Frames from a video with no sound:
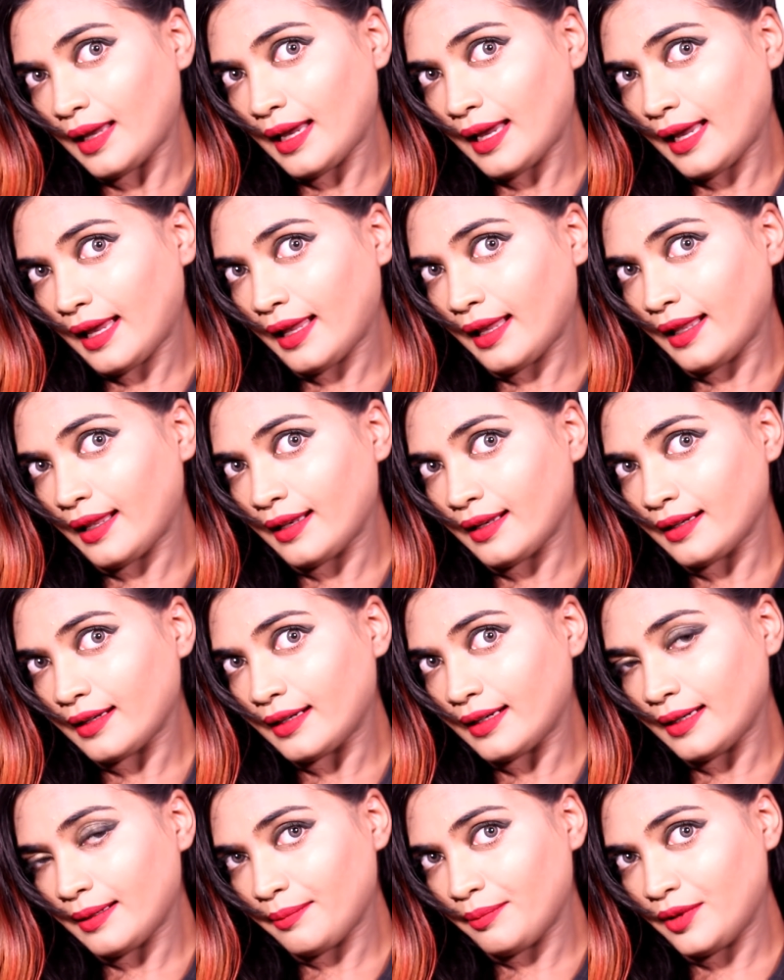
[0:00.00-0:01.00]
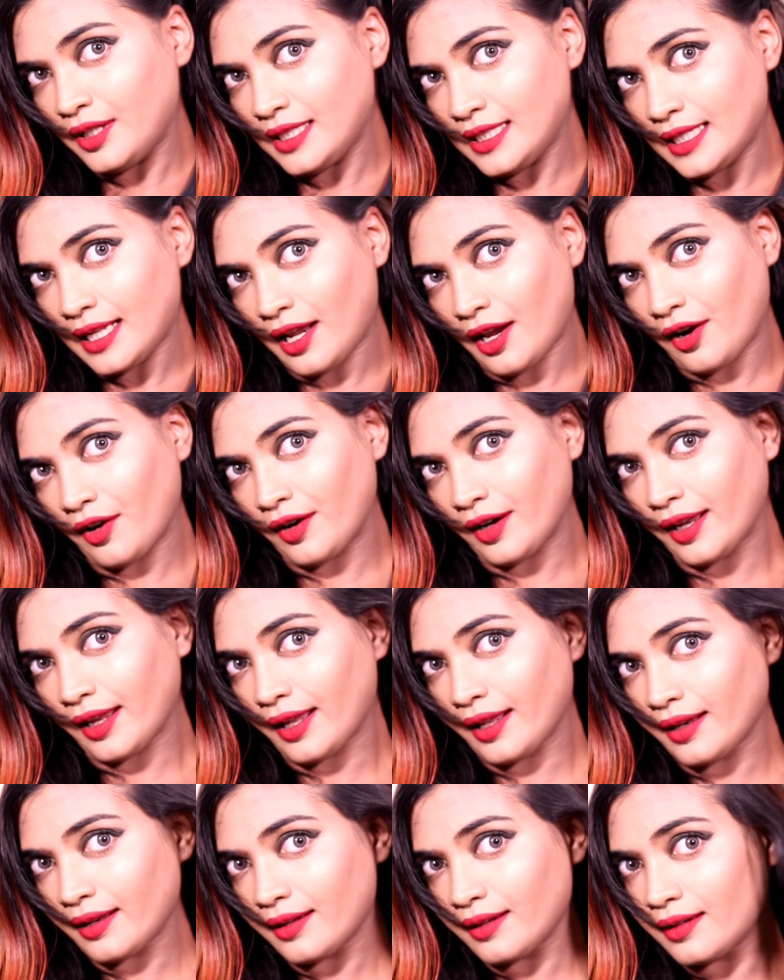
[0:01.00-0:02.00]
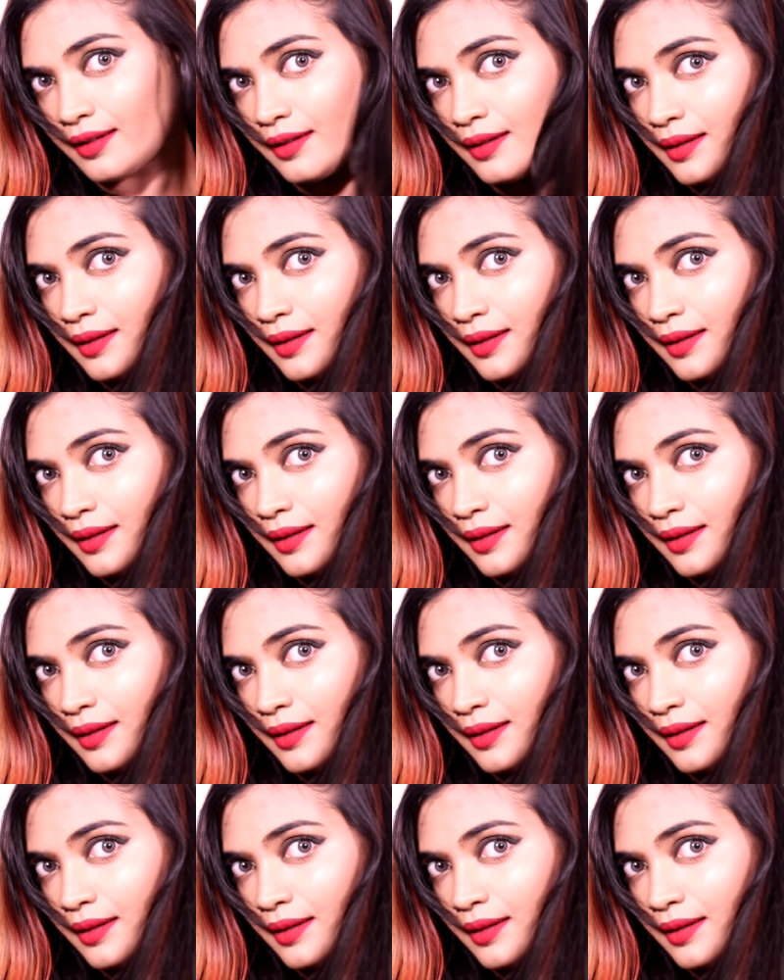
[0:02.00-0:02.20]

and clip this hair again.